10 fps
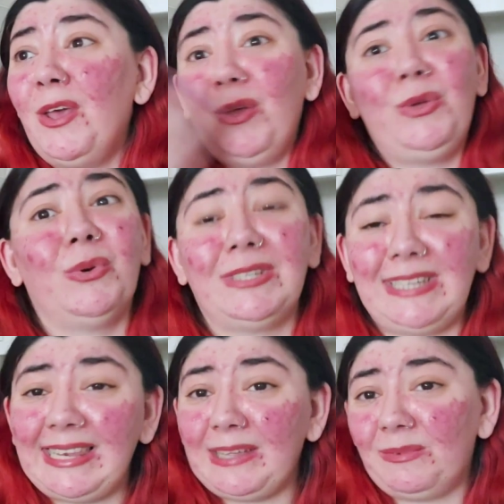who are
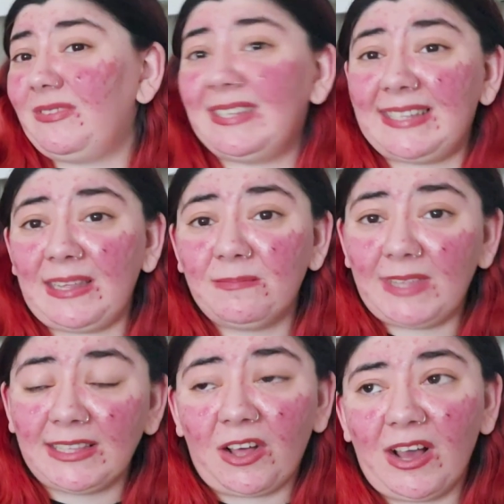dealing with the same
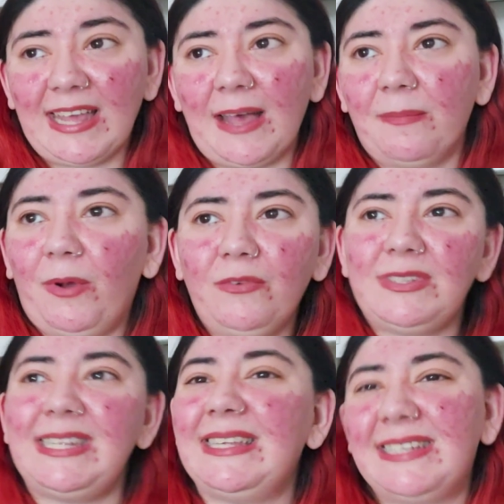thing that I am,
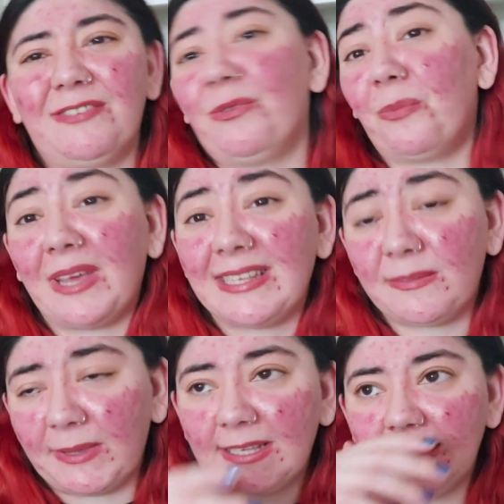obviously in different ways,
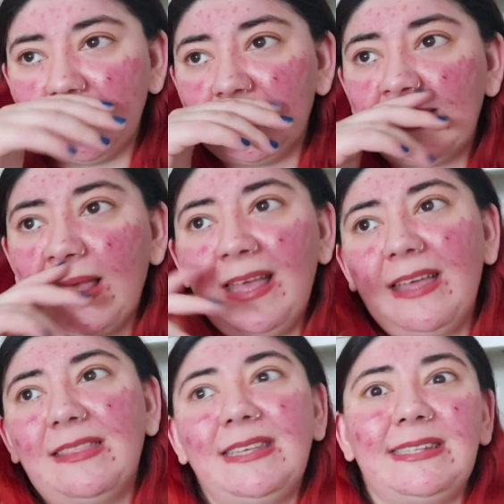because
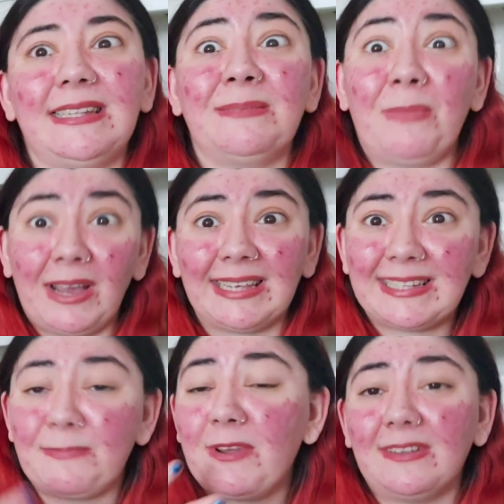this is my
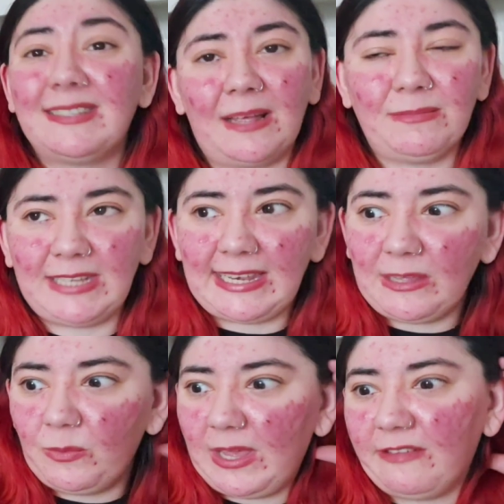experience that I'm
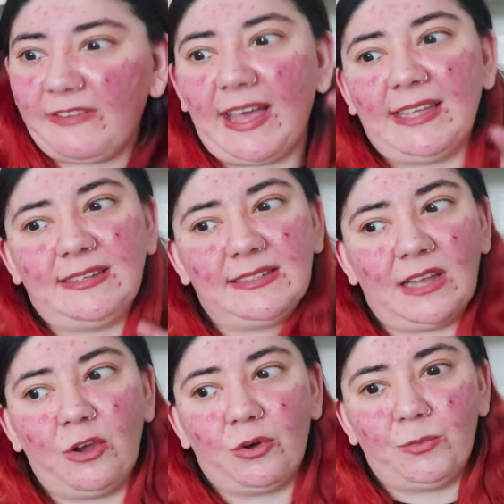dealing with, and
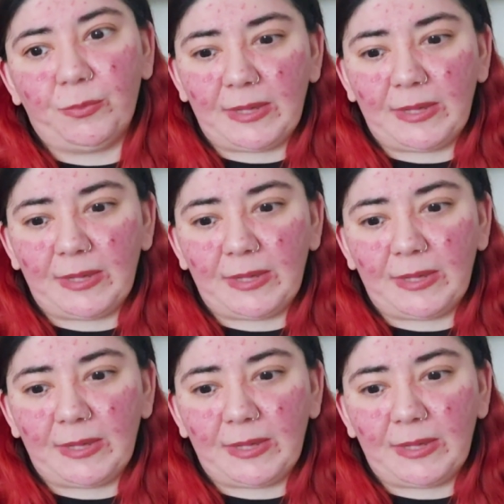a lot more